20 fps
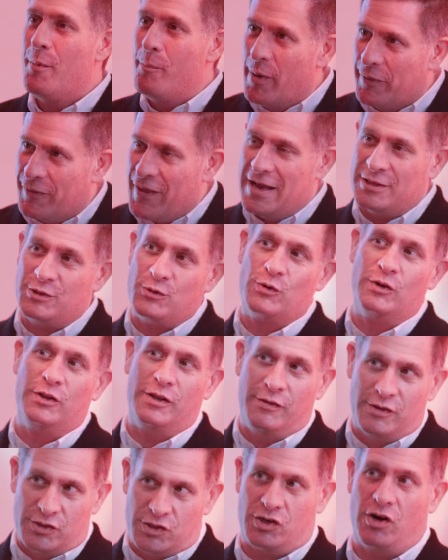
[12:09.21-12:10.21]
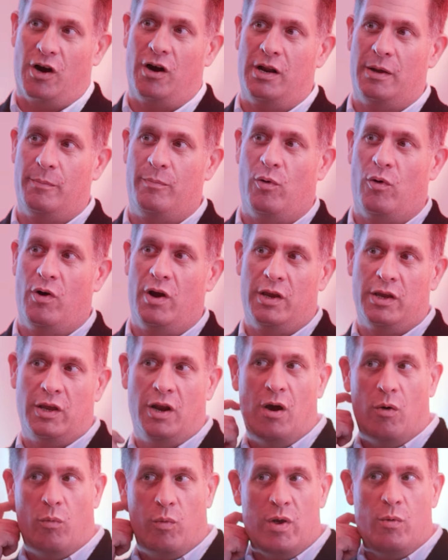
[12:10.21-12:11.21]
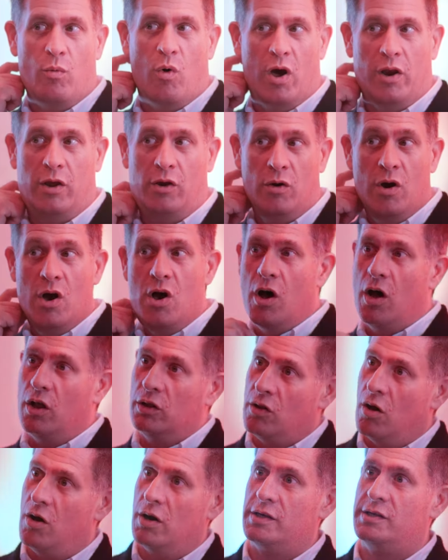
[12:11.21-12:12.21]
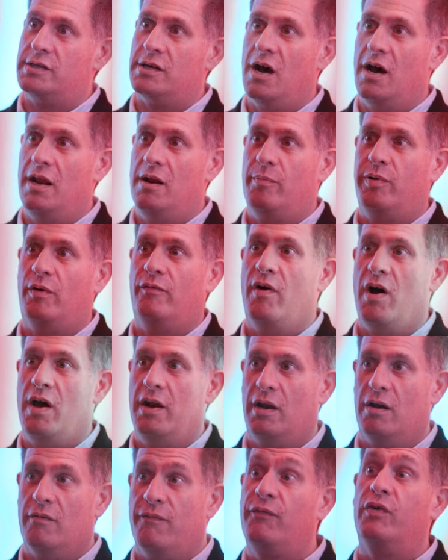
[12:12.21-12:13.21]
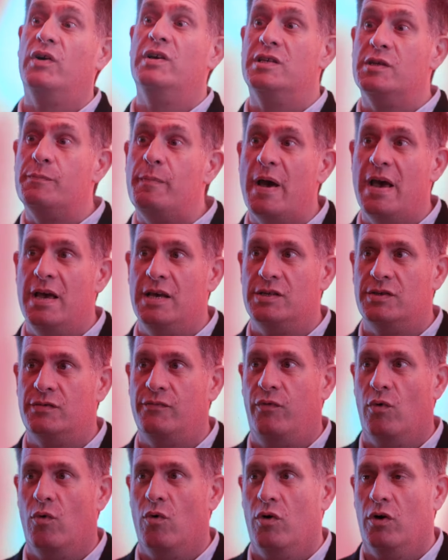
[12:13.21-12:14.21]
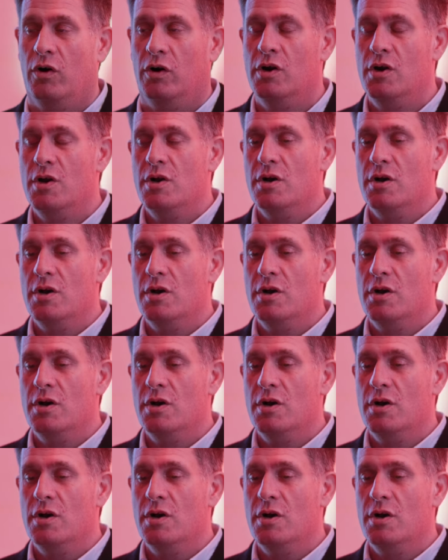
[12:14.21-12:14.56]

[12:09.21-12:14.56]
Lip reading: But that's really the starting point. We want to, alongside of providing a free space for